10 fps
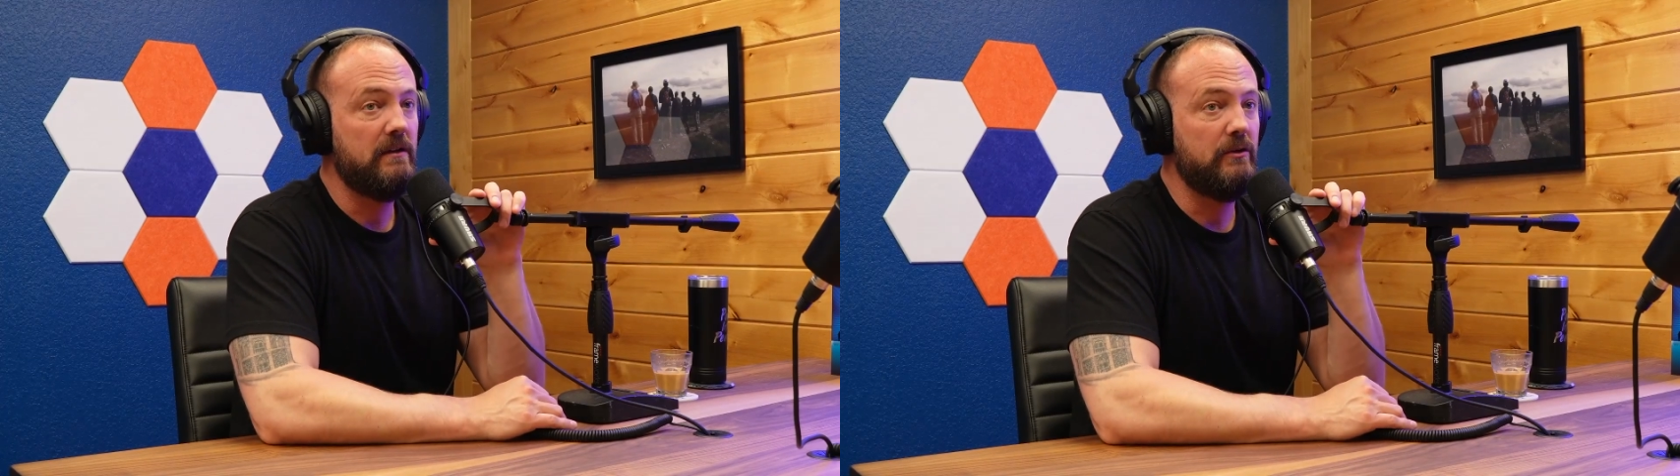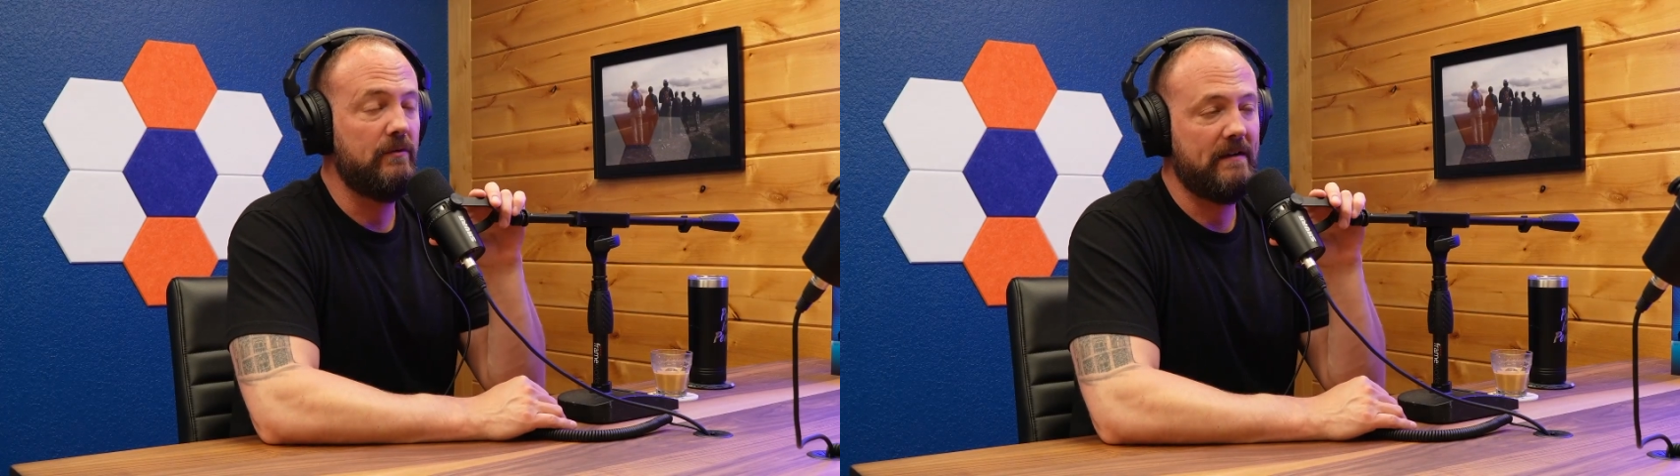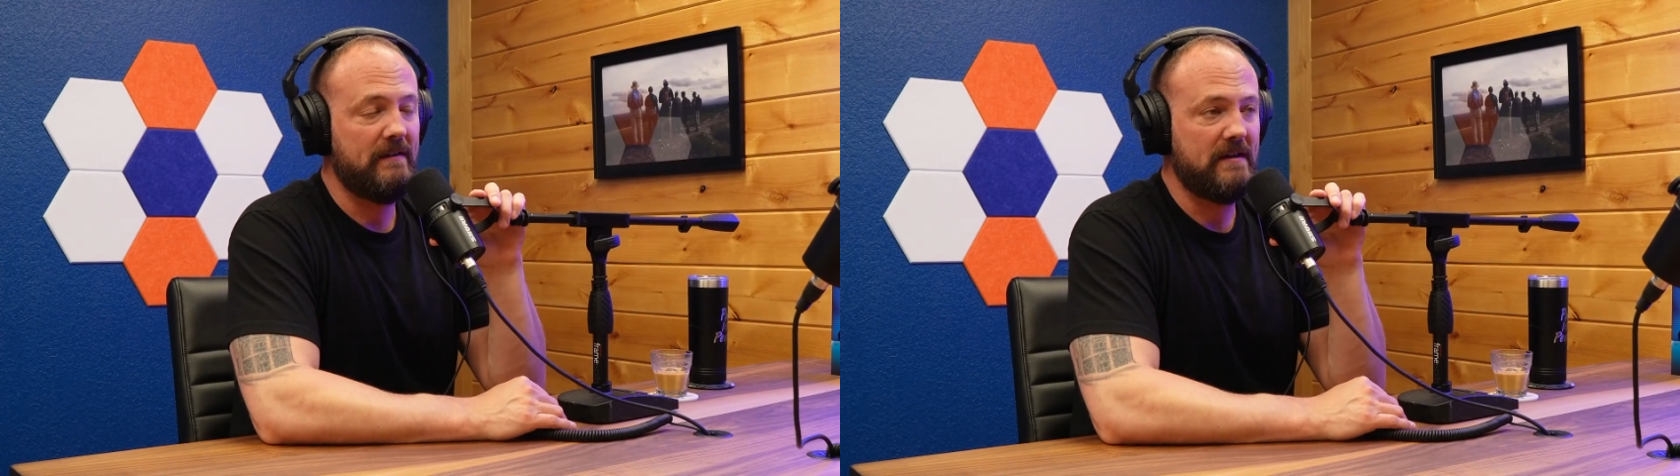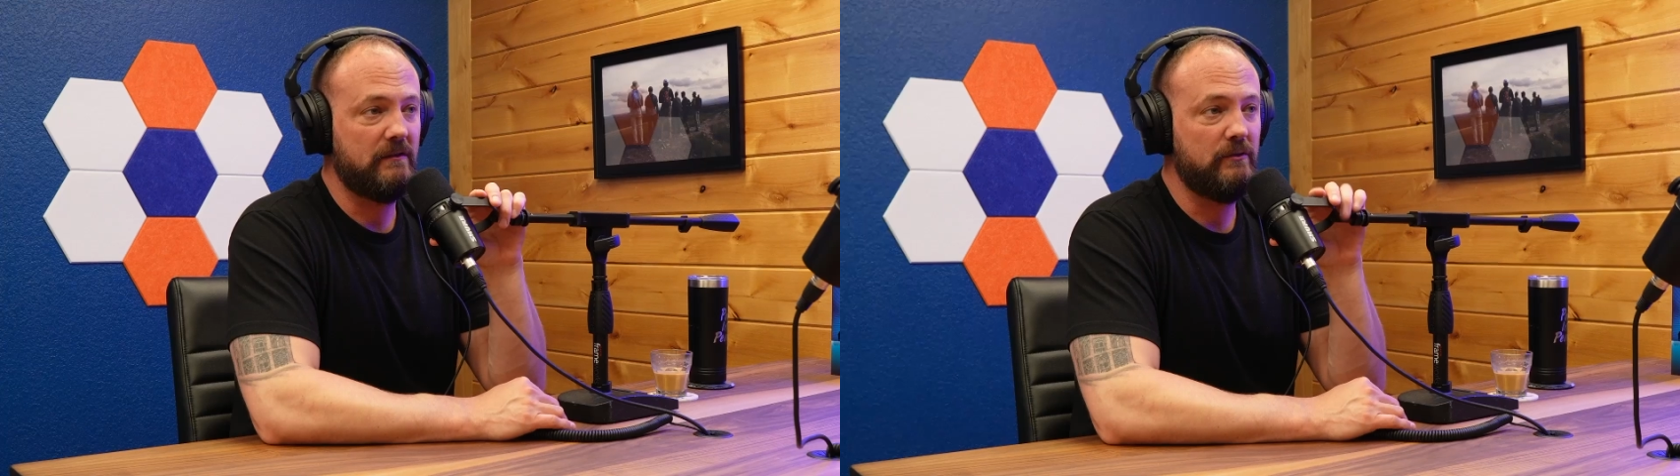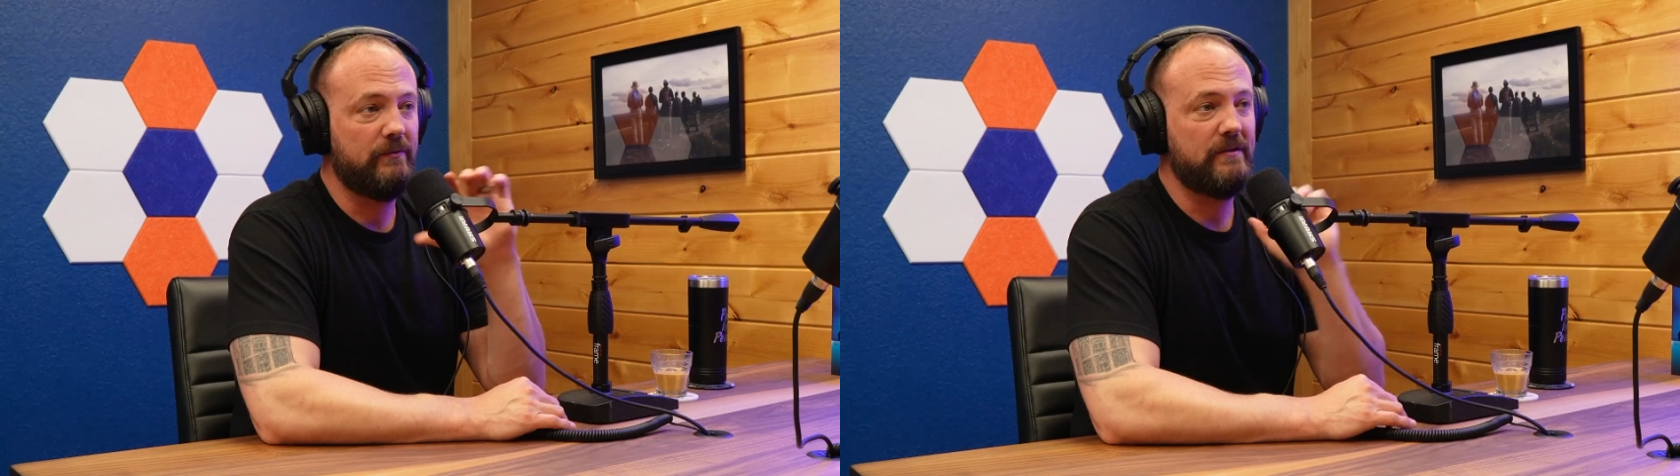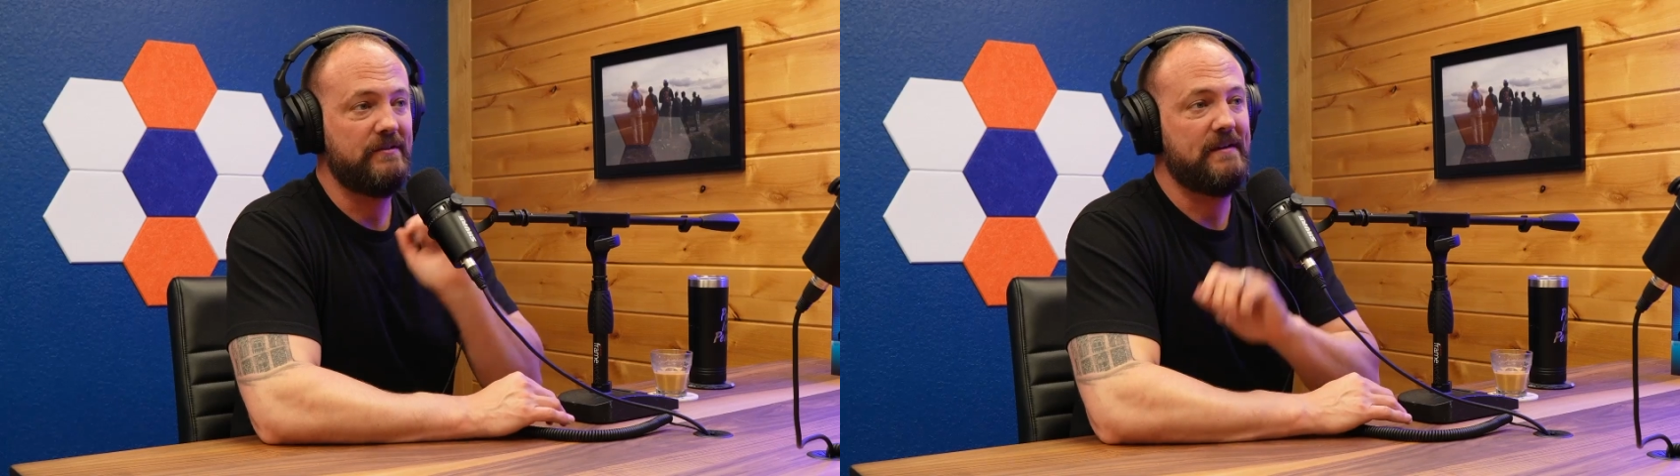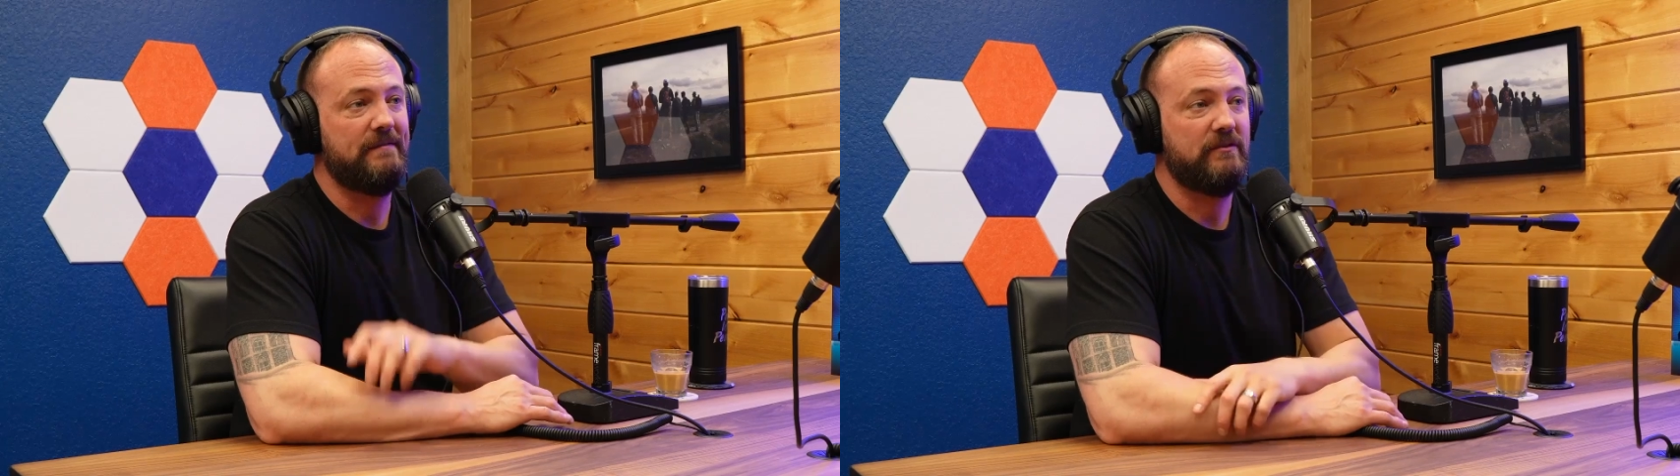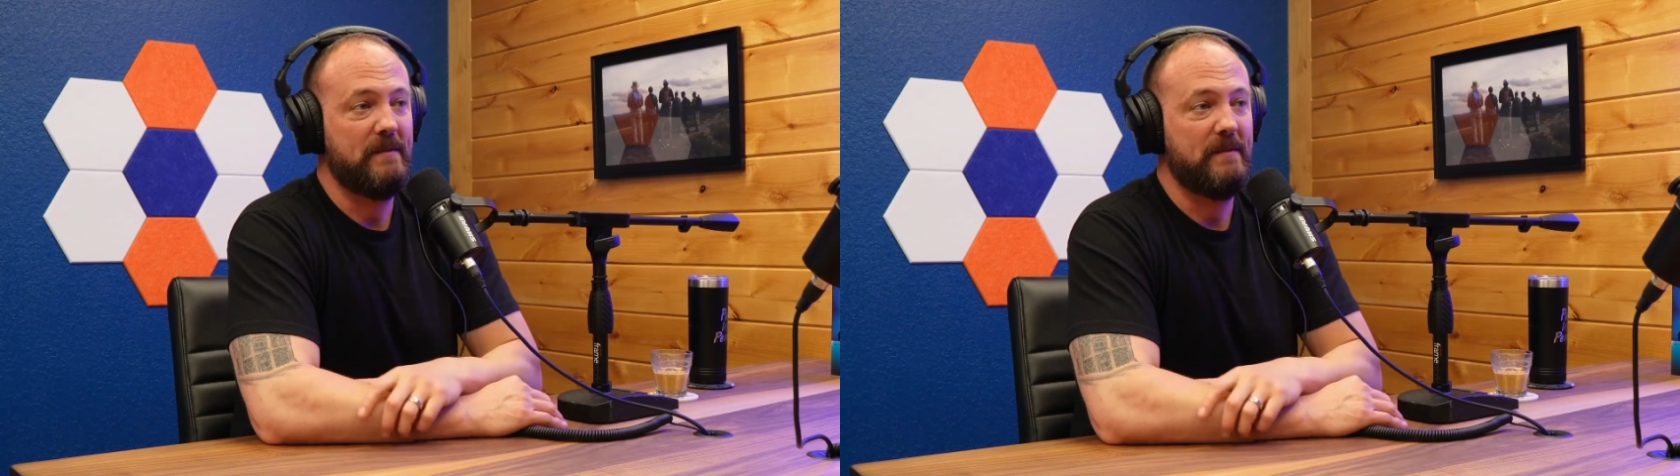You found a lot of gluten-free stuff in